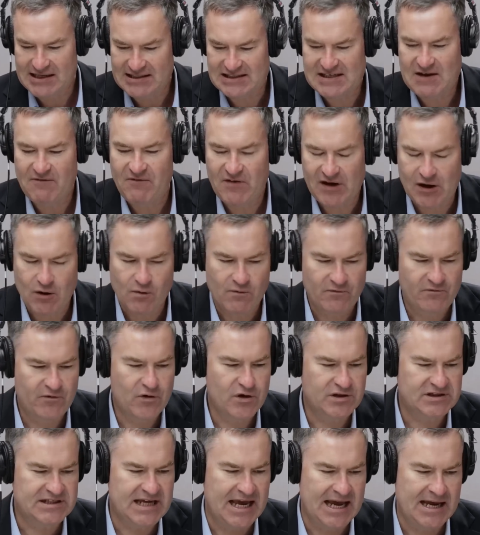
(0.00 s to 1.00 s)
difficult
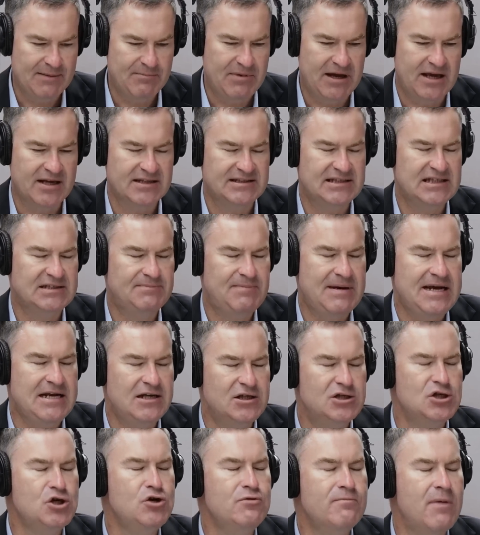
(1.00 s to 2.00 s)
footing, because there's
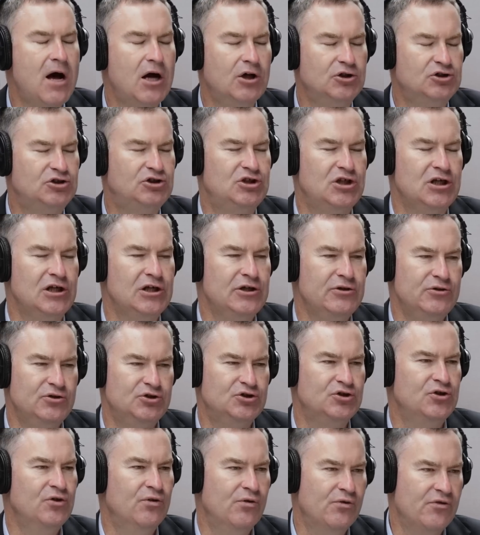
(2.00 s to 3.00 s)
been too much
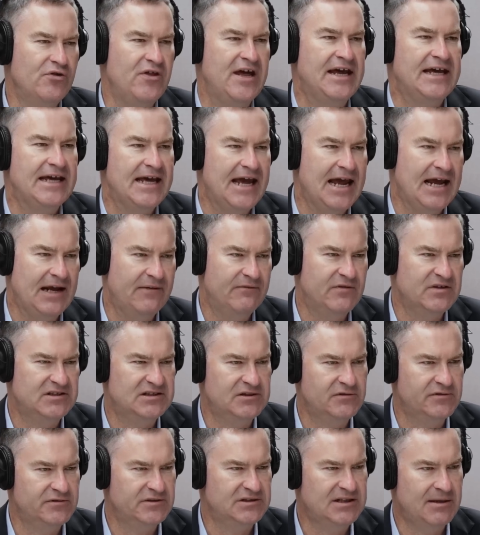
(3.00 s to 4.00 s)
delusional thinking for
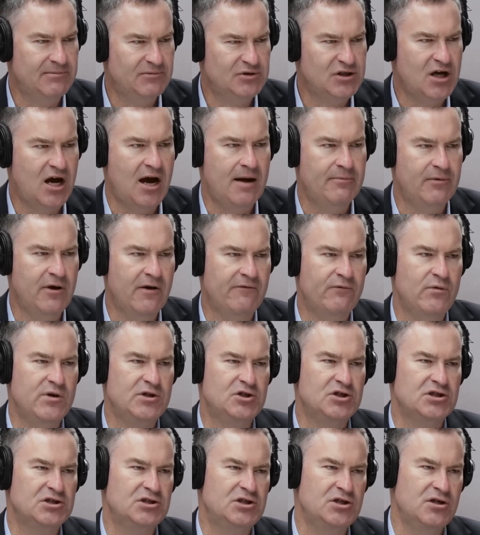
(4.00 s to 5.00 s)
sort of some time. If
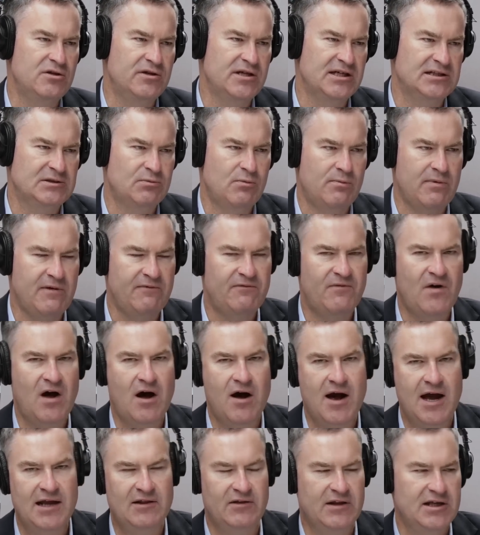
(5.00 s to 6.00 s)
we just do this, we'll be
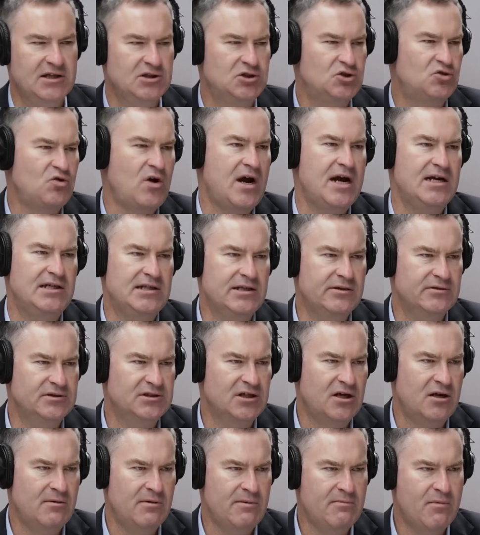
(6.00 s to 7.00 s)
fine. These trade
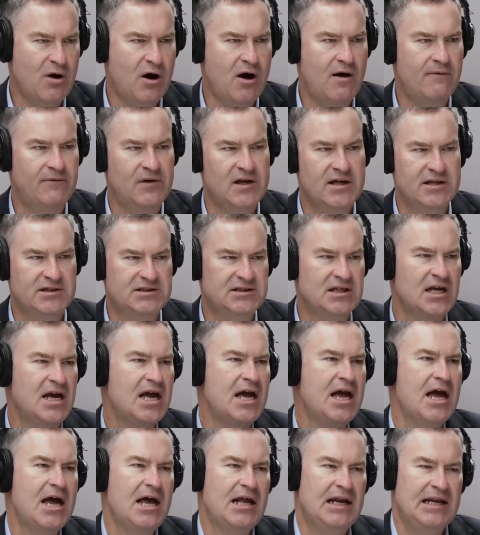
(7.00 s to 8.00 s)
deals are going to be marvellous.
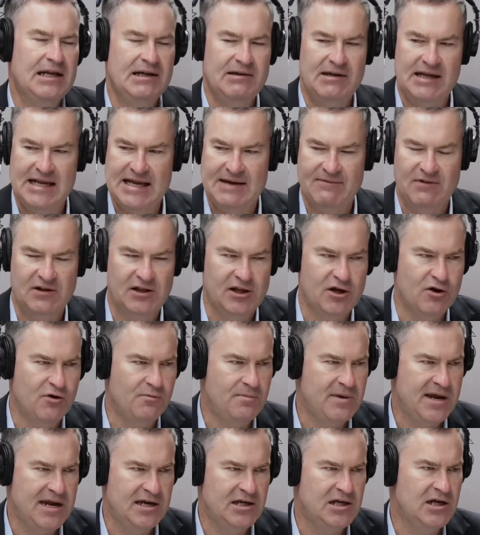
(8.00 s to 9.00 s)
Leaving the
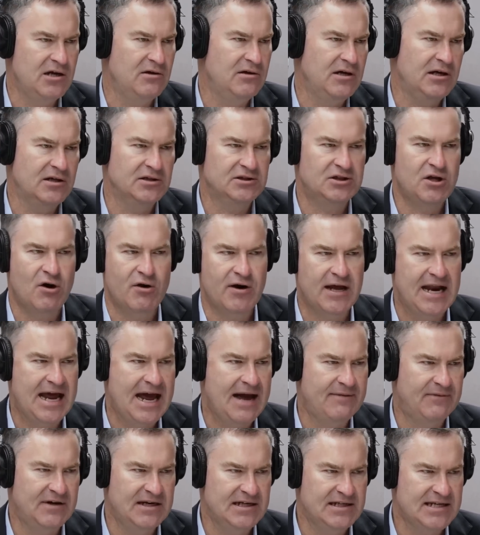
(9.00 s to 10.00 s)
European Union's not going
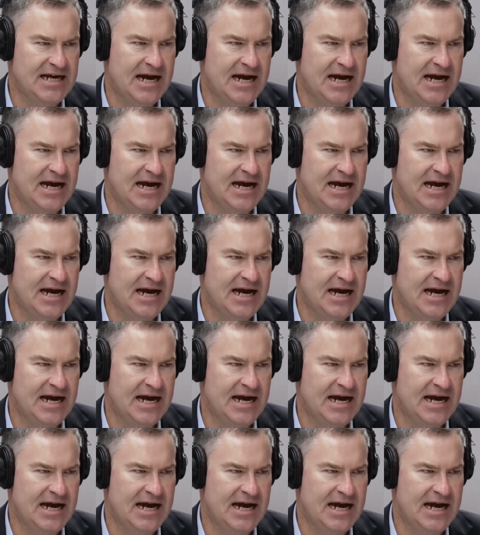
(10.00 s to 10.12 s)
to have any